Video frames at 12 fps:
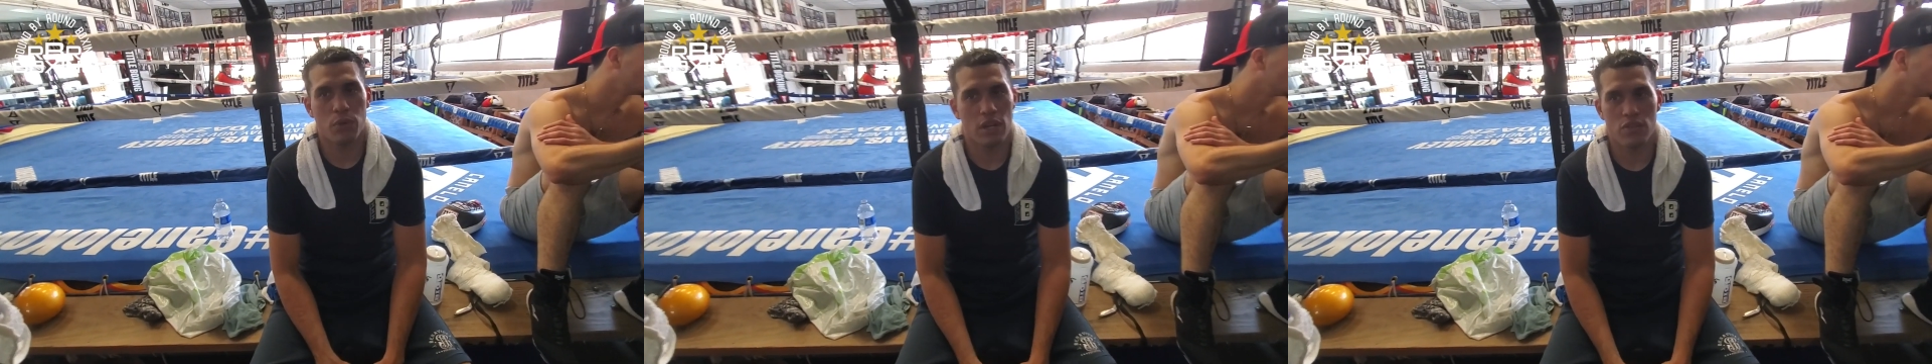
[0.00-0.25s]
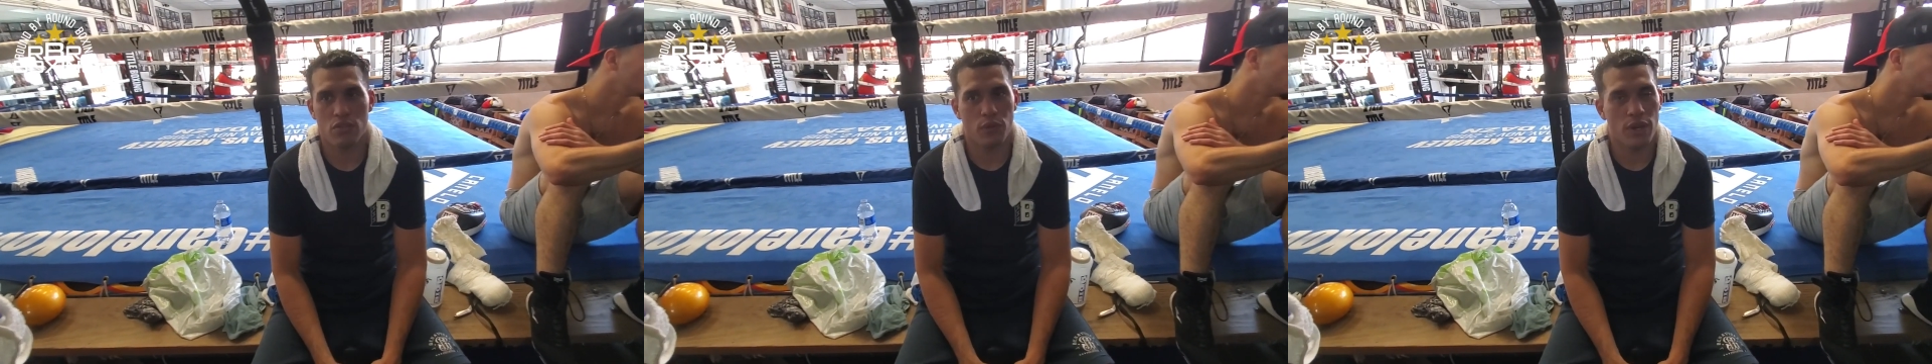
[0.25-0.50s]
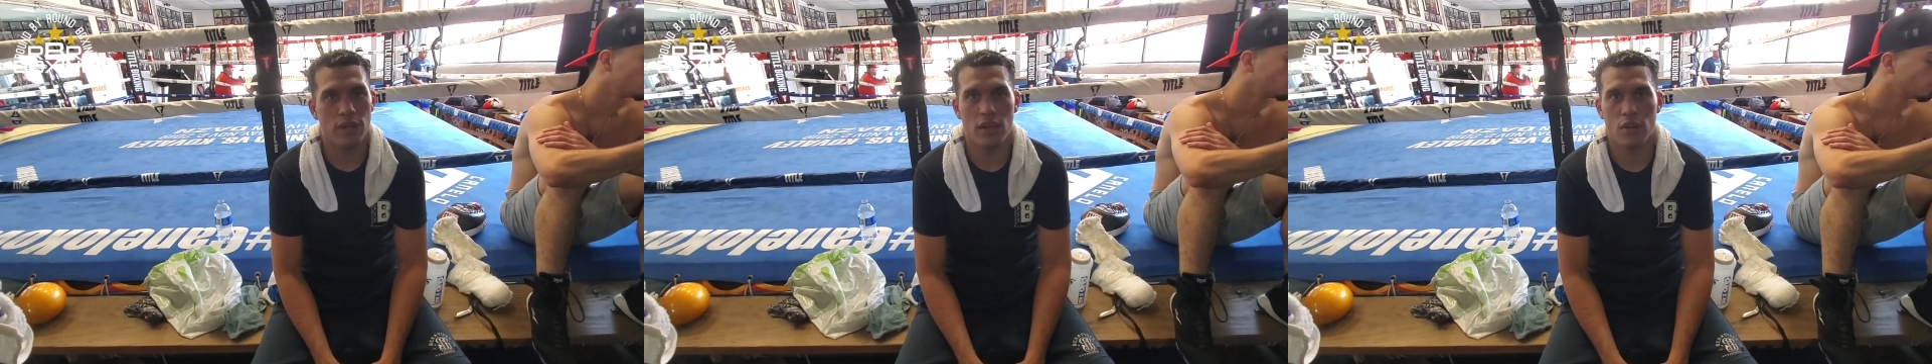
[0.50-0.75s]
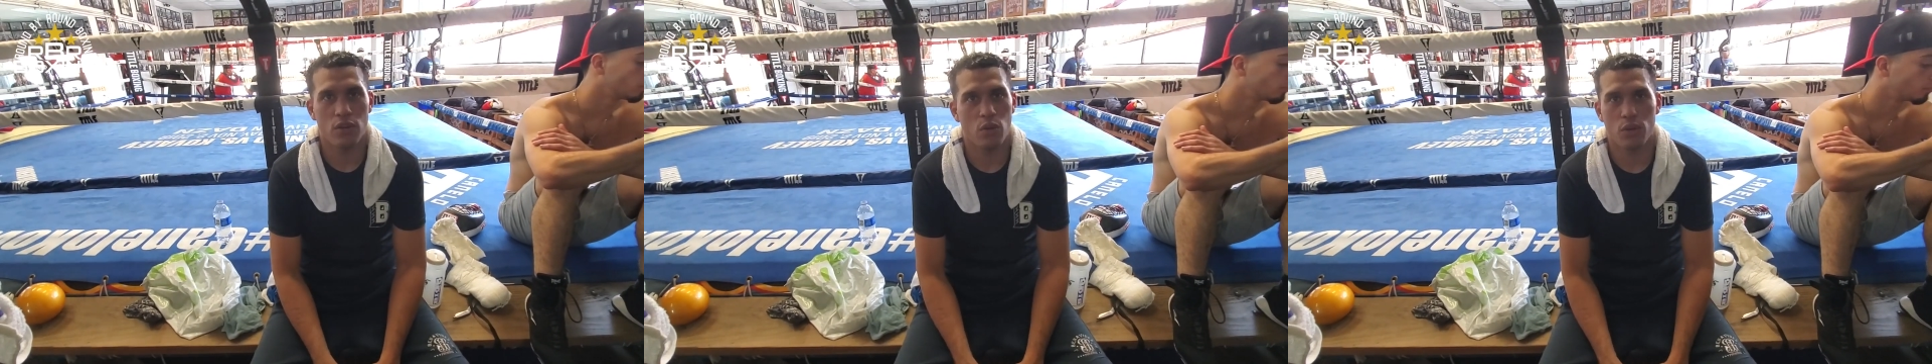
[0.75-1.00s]
But as of right
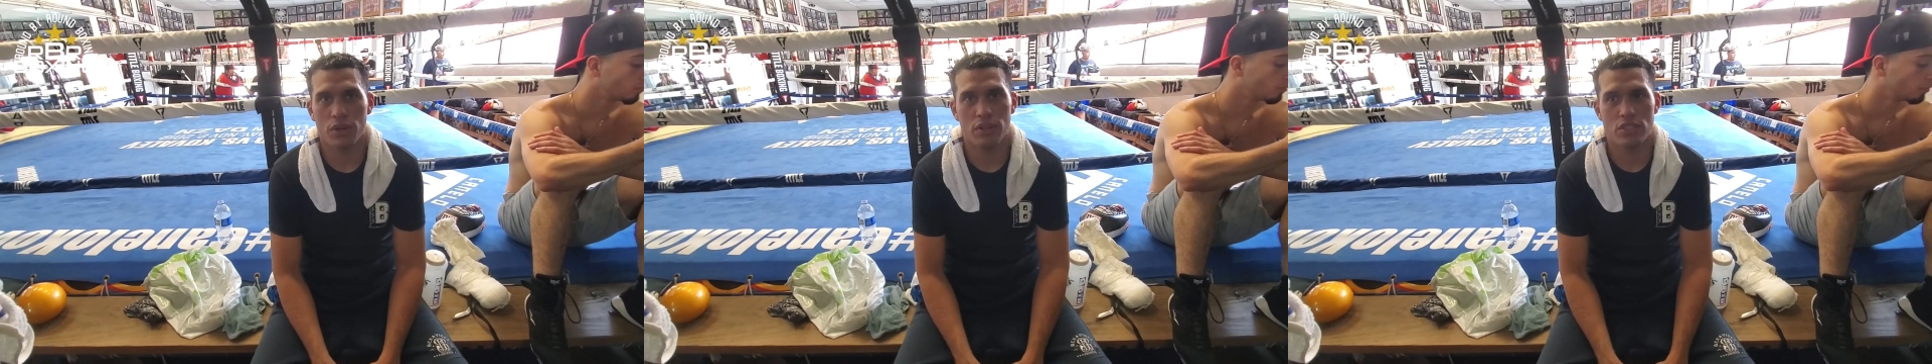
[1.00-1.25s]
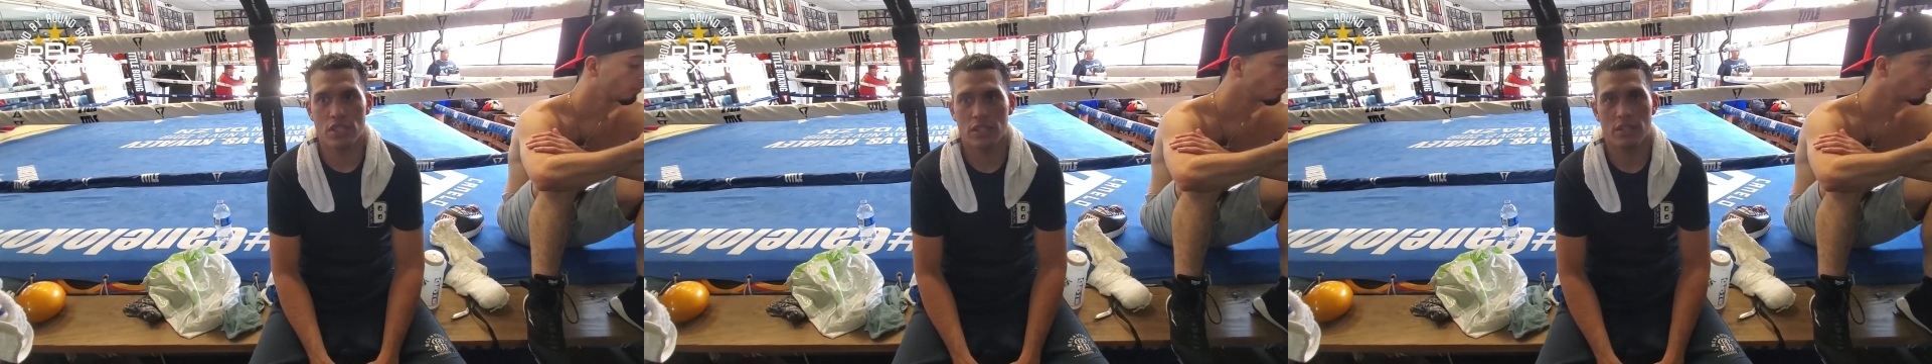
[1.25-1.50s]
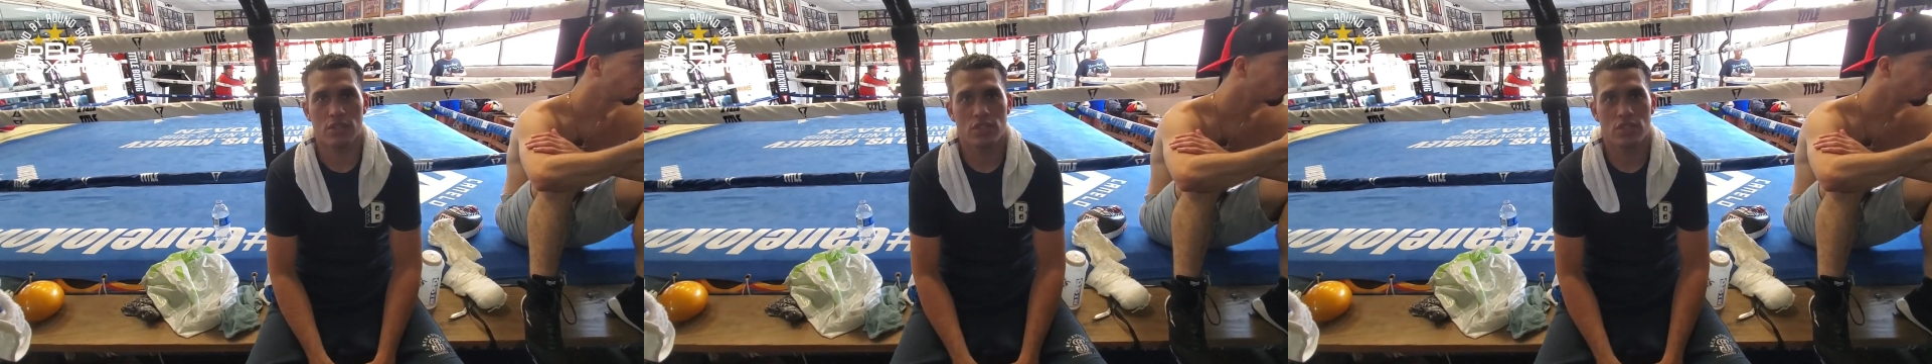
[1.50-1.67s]
now, no, we're gonna stick to the